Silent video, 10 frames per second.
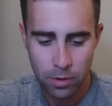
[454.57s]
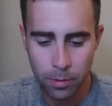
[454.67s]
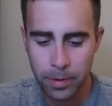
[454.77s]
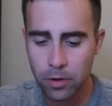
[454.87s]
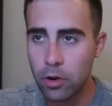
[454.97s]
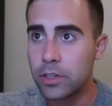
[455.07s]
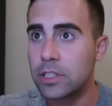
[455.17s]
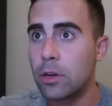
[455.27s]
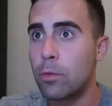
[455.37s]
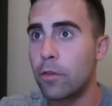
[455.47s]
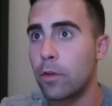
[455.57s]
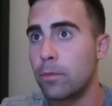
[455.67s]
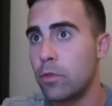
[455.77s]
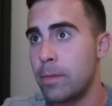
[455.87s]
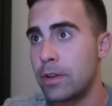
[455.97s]
What about Artis Gilmore for
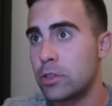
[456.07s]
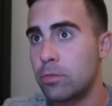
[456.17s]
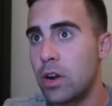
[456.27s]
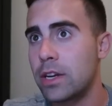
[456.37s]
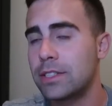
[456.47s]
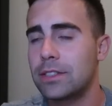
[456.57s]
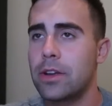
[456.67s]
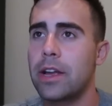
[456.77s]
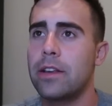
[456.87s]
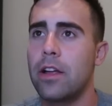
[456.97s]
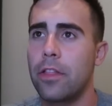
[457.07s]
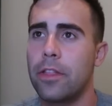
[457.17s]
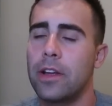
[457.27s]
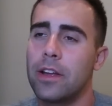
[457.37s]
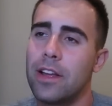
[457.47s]
rebounds or blocks? Okay,
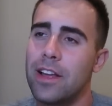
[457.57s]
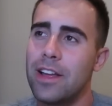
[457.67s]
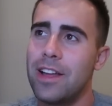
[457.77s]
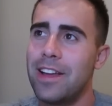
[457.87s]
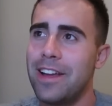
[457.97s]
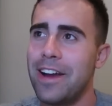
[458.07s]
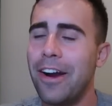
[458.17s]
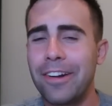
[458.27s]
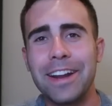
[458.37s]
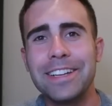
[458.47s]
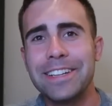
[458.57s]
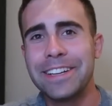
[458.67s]
nothing. All right.